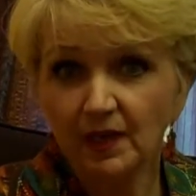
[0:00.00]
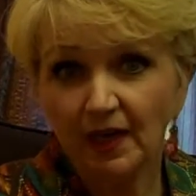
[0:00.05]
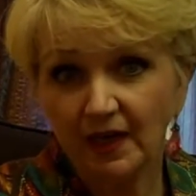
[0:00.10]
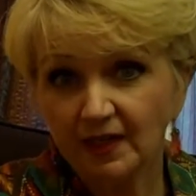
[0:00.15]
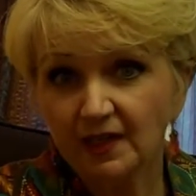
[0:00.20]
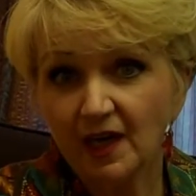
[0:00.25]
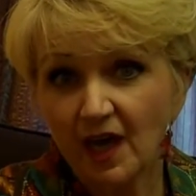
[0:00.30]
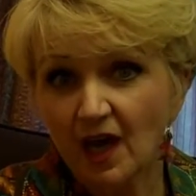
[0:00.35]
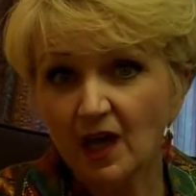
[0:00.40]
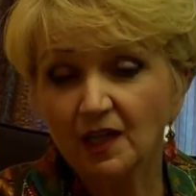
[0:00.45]

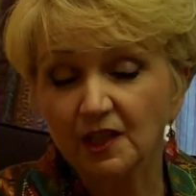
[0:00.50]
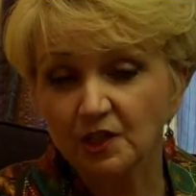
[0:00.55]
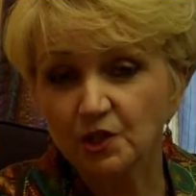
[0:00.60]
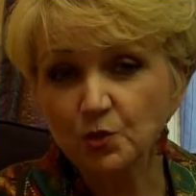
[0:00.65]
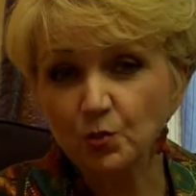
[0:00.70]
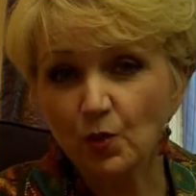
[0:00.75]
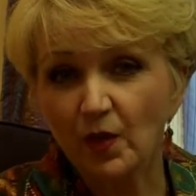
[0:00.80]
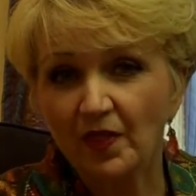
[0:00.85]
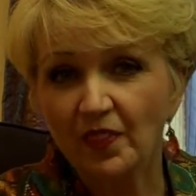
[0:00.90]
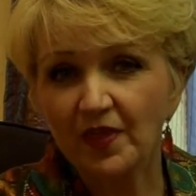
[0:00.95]

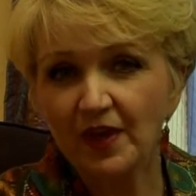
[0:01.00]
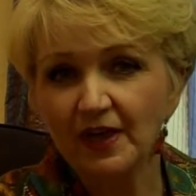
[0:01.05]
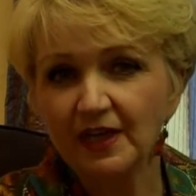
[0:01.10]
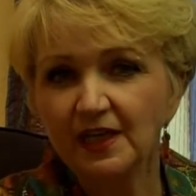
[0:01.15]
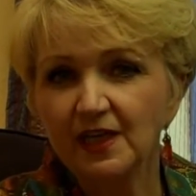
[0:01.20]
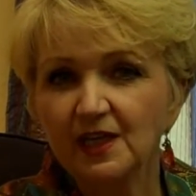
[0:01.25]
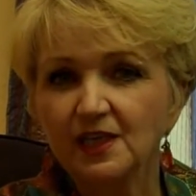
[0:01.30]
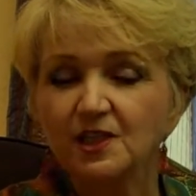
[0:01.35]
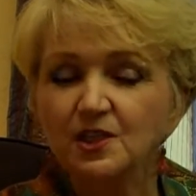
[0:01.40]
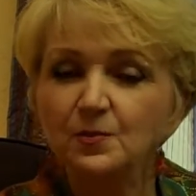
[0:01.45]
acknowledge what that
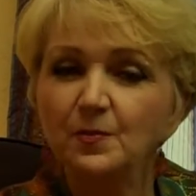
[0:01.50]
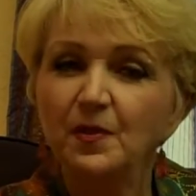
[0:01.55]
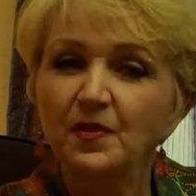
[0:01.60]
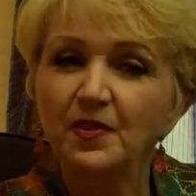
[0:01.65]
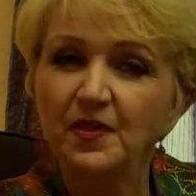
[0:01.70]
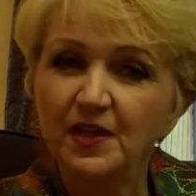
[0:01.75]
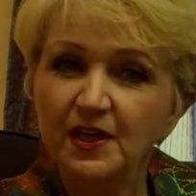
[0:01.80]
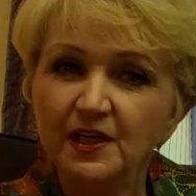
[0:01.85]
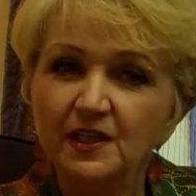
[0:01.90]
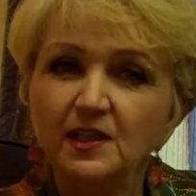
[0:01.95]
is, but
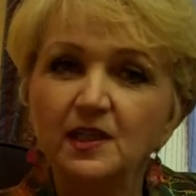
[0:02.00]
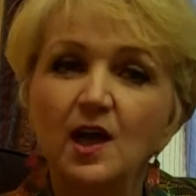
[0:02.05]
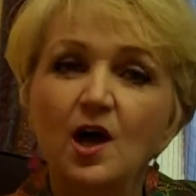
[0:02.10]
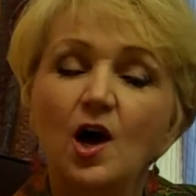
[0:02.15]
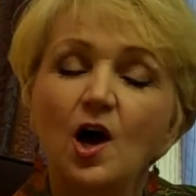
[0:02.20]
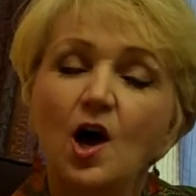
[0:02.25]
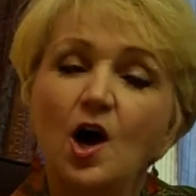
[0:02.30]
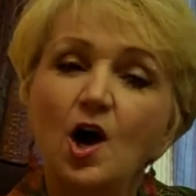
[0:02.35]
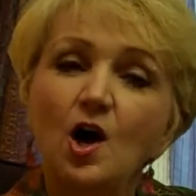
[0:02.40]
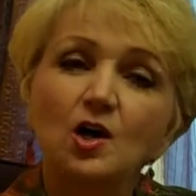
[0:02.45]
then
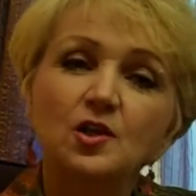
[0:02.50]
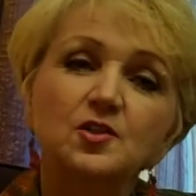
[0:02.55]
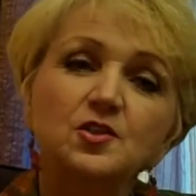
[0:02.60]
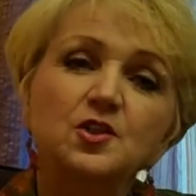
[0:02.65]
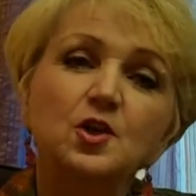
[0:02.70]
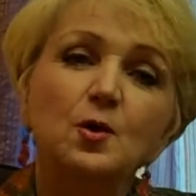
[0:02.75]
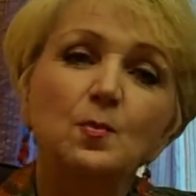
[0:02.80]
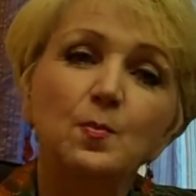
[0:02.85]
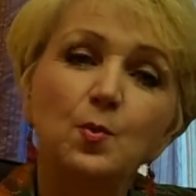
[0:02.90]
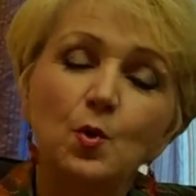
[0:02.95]

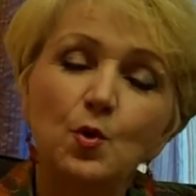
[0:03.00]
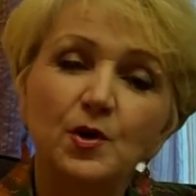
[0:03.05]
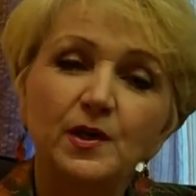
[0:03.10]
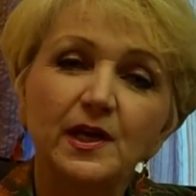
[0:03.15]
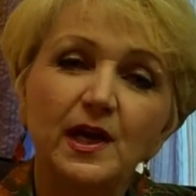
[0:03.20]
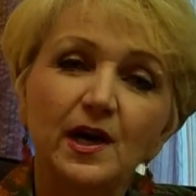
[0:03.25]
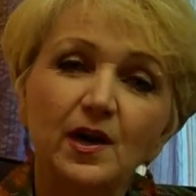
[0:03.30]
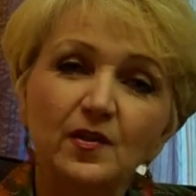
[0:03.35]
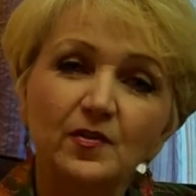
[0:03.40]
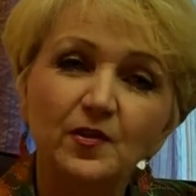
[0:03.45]
also point
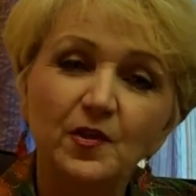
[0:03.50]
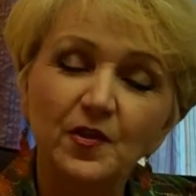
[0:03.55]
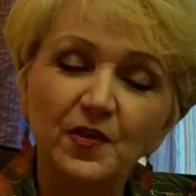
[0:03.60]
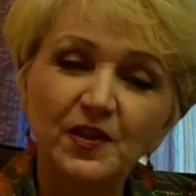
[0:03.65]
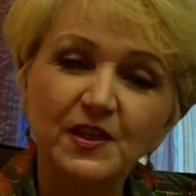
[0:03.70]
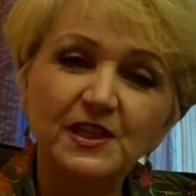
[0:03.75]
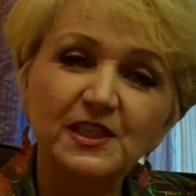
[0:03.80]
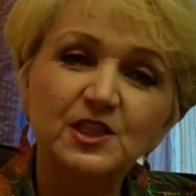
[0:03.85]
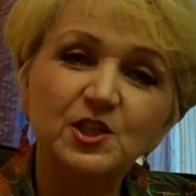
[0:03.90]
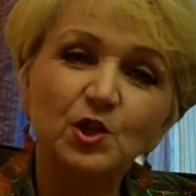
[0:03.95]
out the
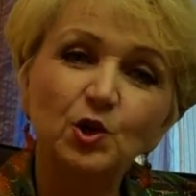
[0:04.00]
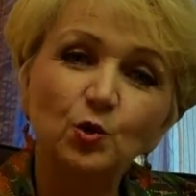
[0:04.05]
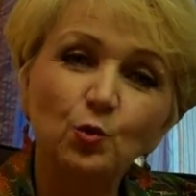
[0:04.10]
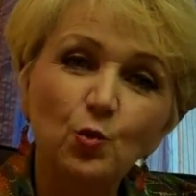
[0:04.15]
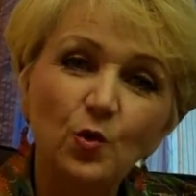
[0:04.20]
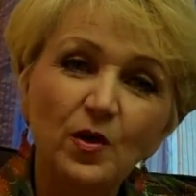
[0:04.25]
things that are